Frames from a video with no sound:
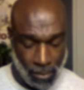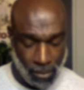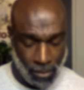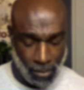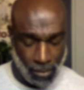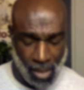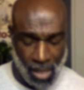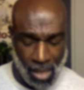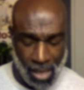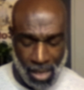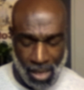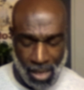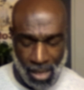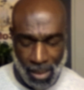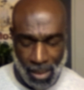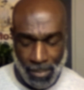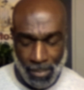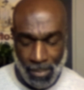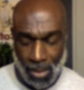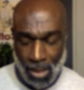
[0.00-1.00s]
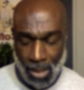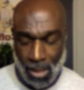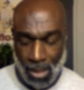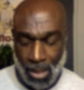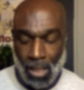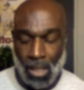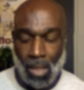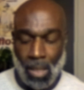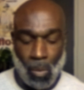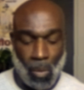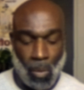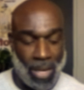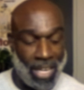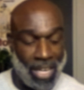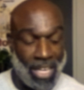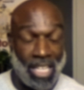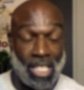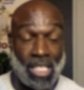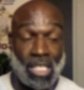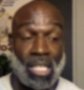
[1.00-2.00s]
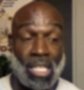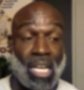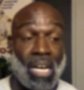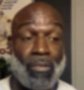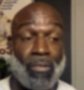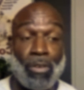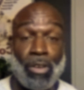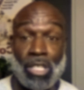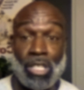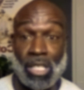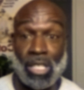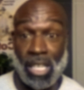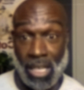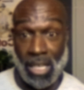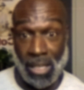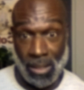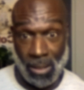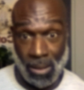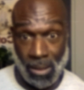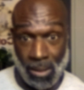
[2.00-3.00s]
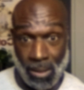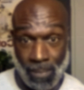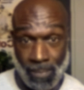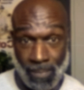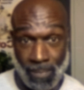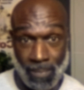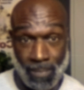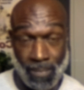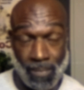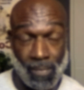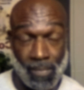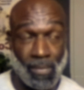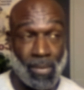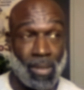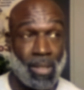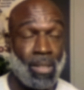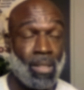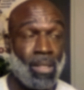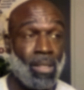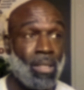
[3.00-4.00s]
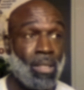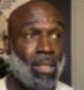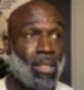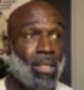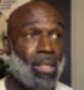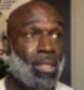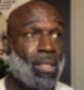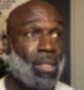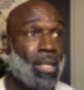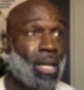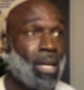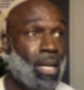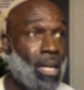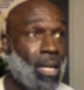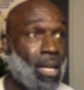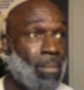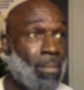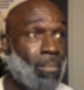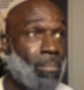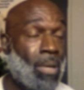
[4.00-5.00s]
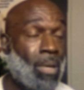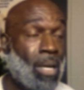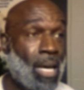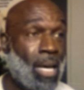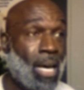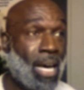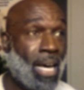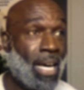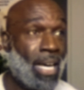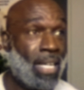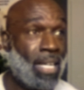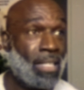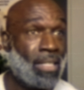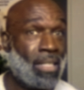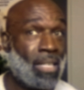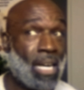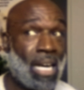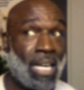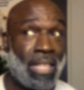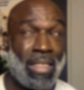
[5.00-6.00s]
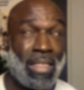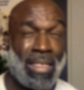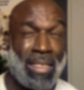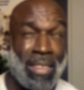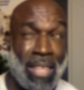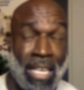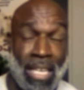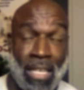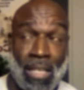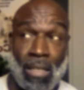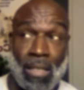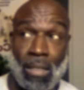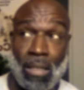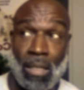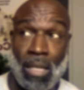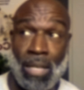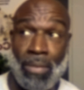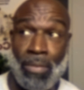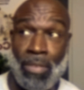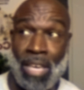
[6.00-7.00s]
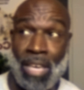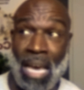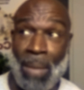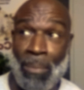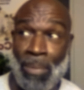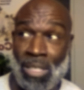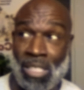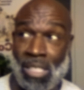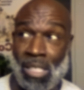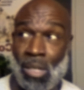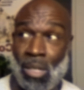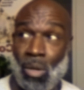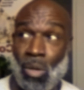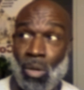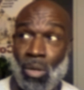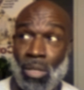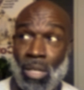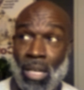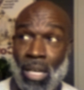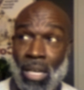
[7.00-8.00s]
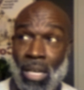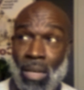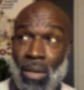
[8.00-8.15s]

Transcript: Okay. Um, where his lover is killed. Mm-hmm. Um, and I think in the episode,